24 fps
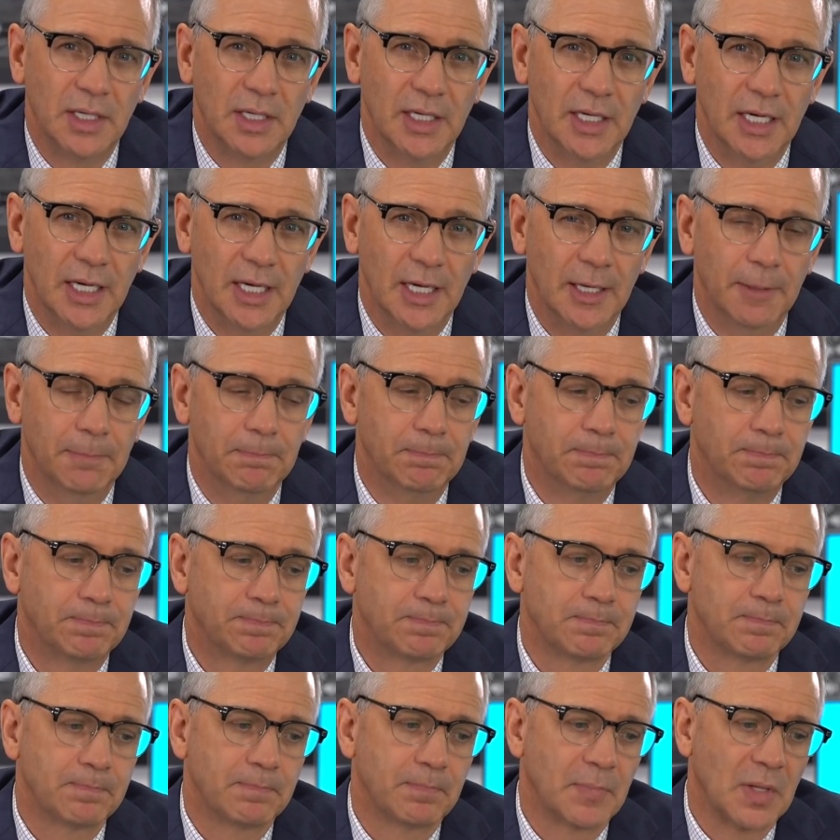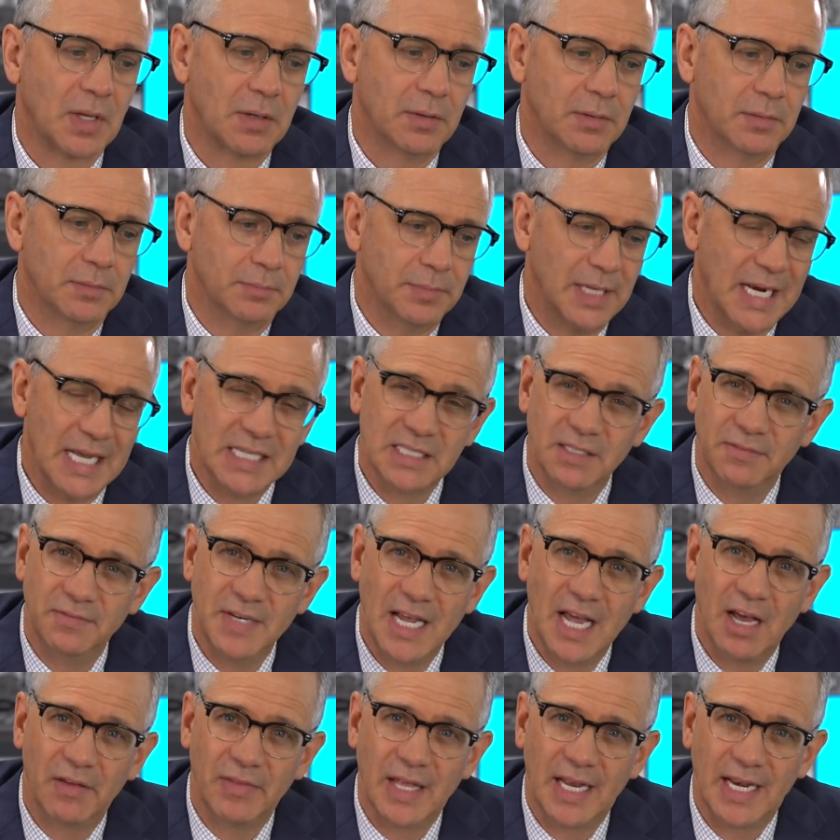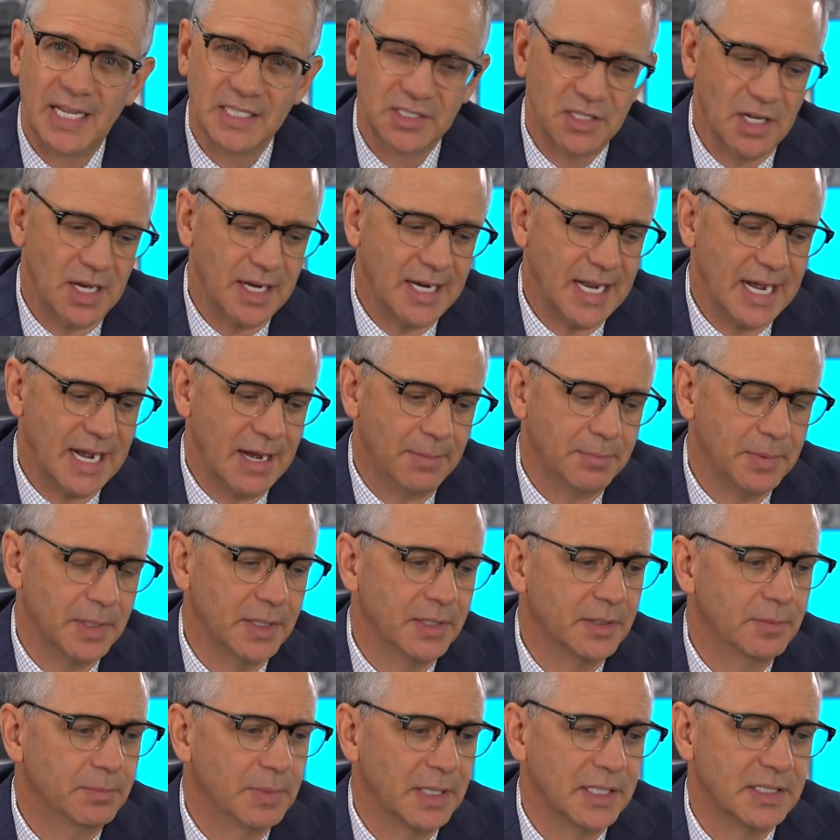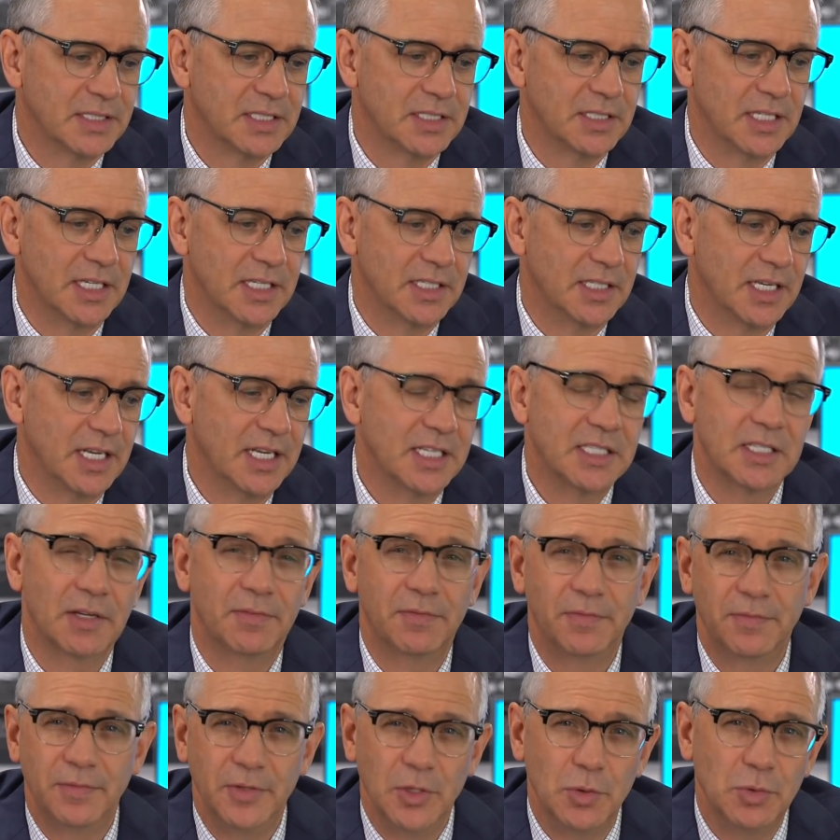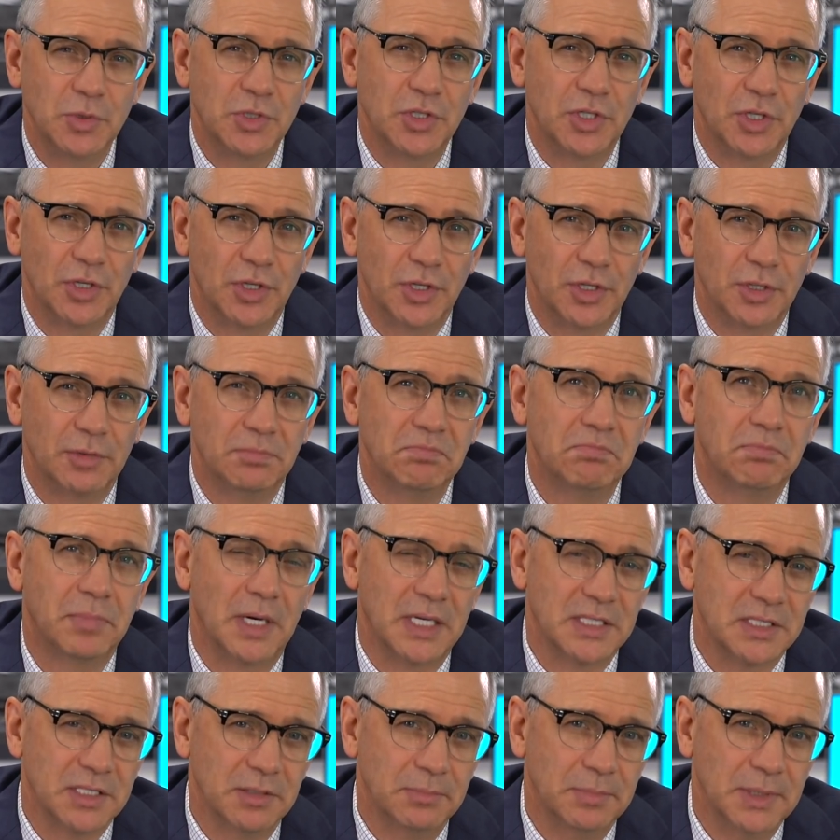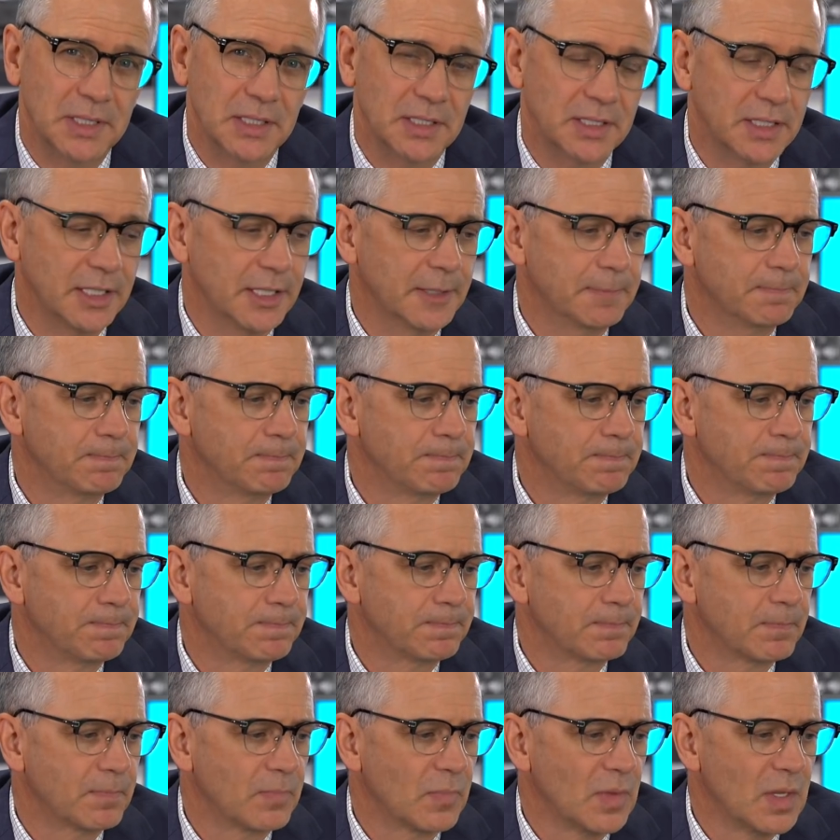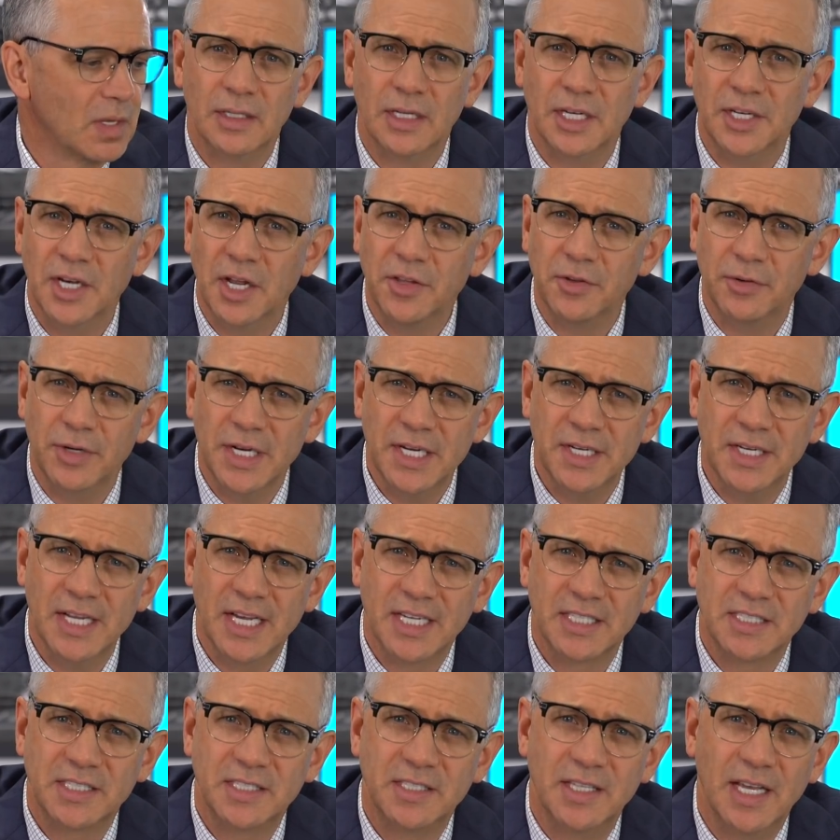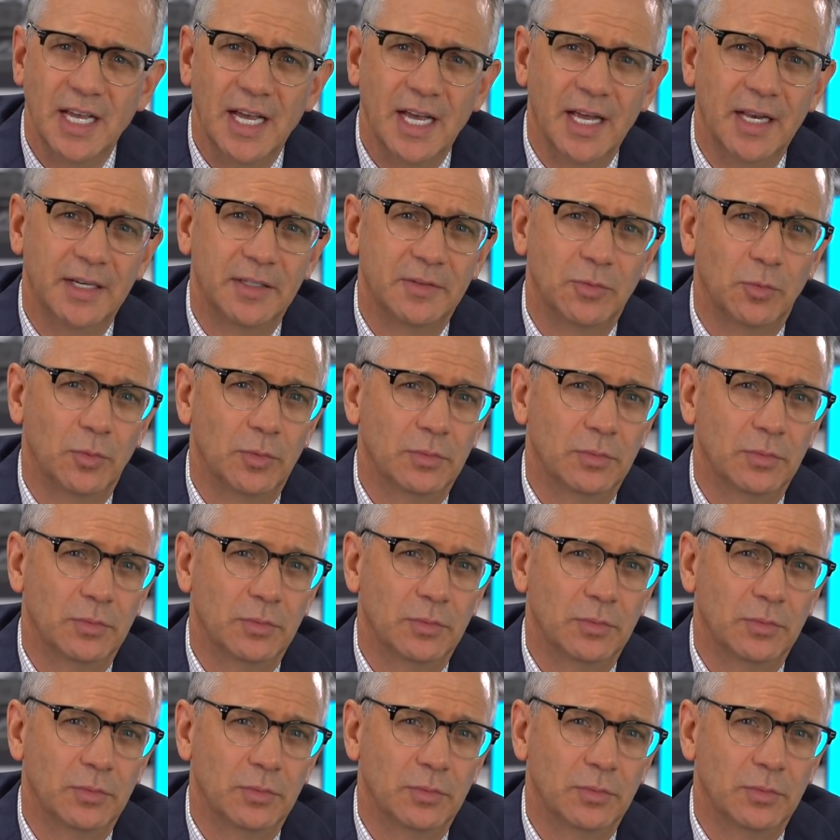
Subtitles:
But as of now, that has not happened. But it is a future possibility. Another index that